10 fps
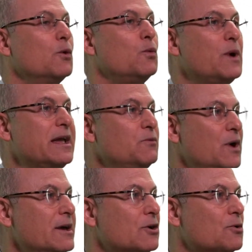We
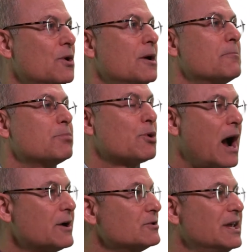will,
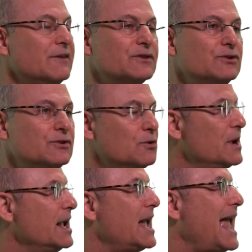prior to even
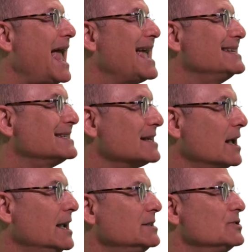doing a
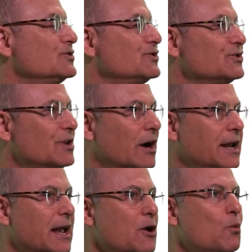site
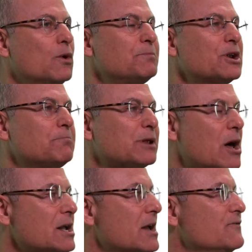study, we'll put a
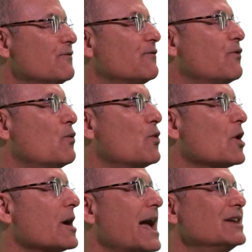plug in
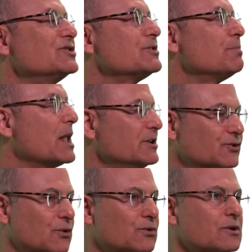for, as just a
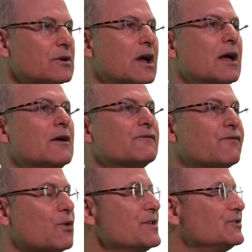placeholder,
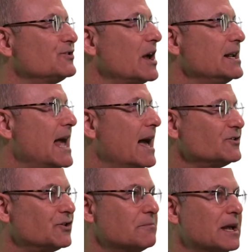for the site
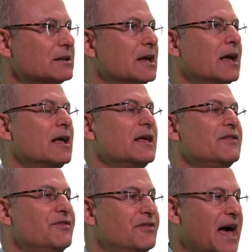estimate.
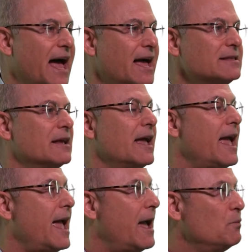That,
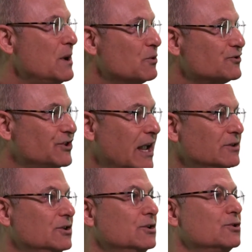and we will say
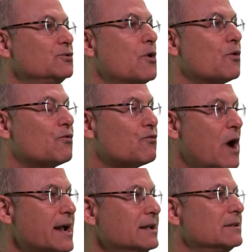to you,
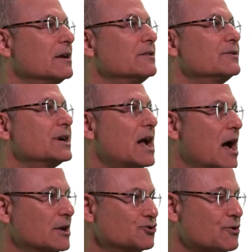write the
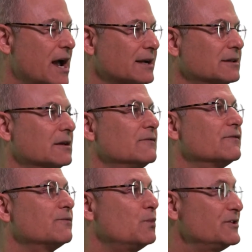contract
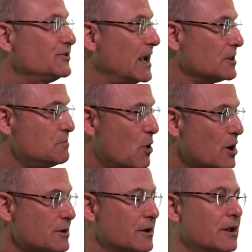with Stanley
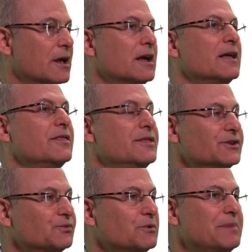Martin.
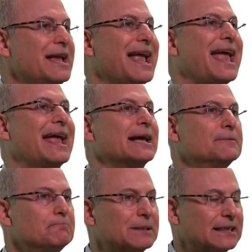This will be a
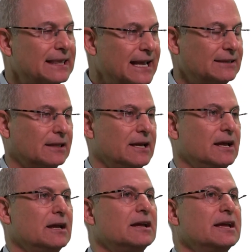
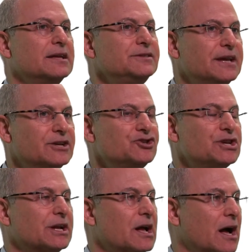completely
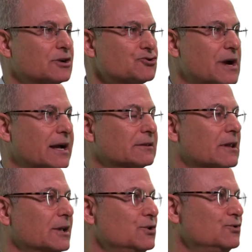contingent contract,
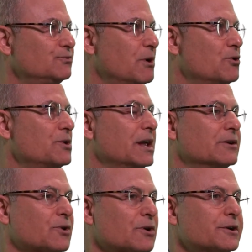like you spoke
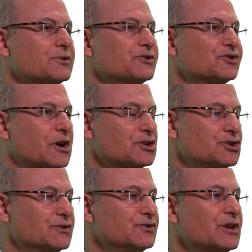in earlier
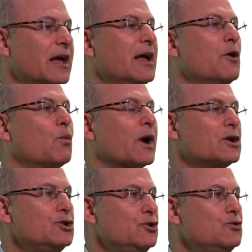discussions, where
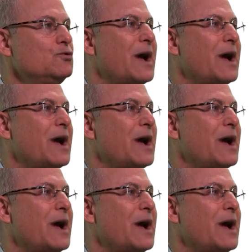you